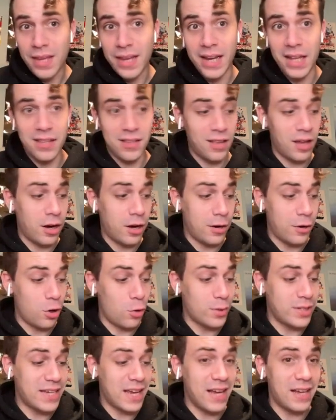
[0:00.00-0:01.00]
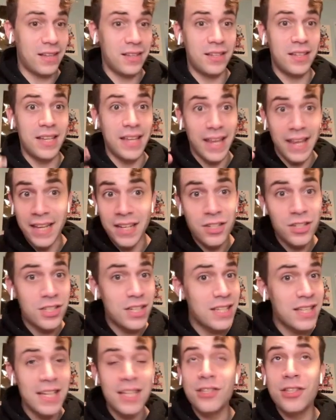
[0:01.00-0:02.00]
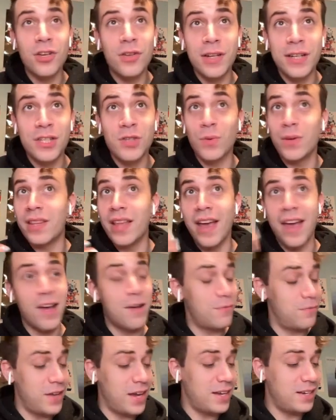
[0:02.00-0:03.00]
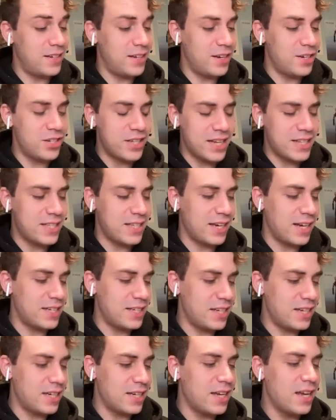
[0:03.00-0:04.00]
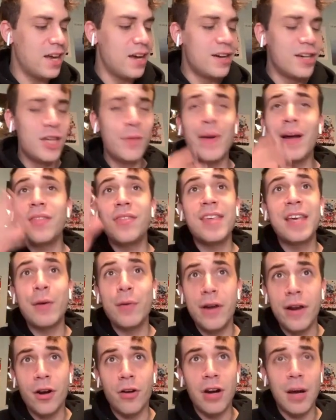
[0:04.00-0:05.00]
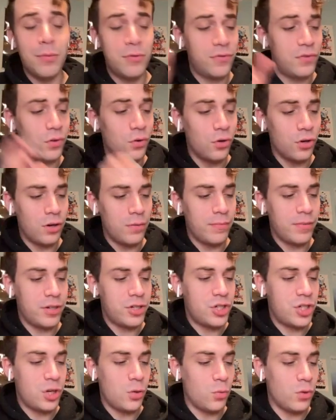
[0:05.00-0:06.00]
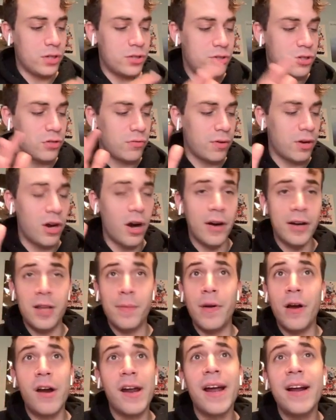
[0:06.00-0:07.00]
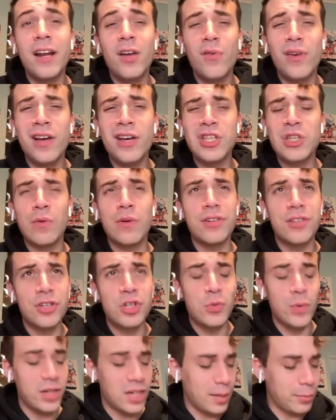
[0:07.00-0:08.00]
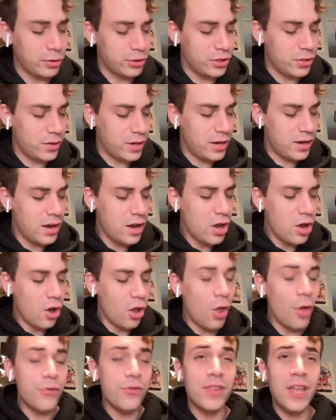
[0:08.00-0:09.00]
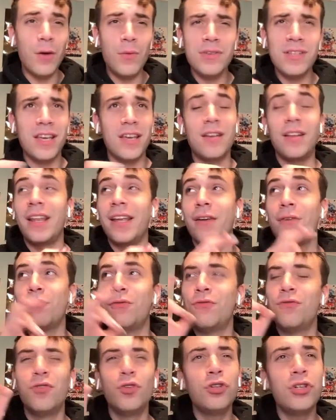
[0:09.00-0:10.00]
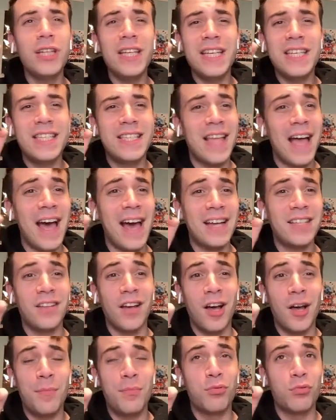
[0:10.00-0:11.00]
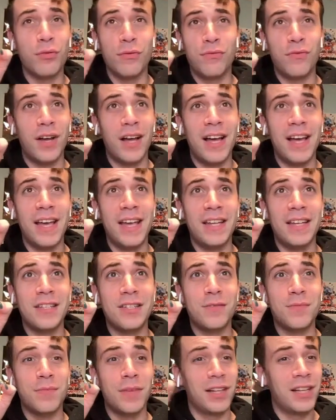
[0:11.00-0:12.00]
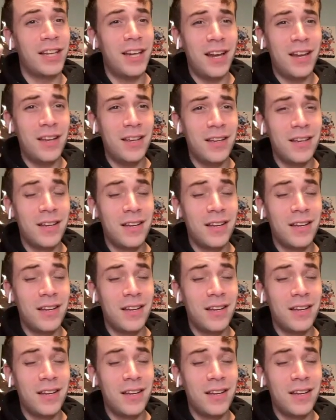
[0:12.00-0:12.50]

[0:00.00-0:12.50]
It's a lot harder to attack into these units when they have vantage, that's the idea. You might think it would interrupt Fjorm, but she wants to run Hardy Bearing anyway, so it's just doing double duty. Also, that was a, like, fully stacked up, refined melody.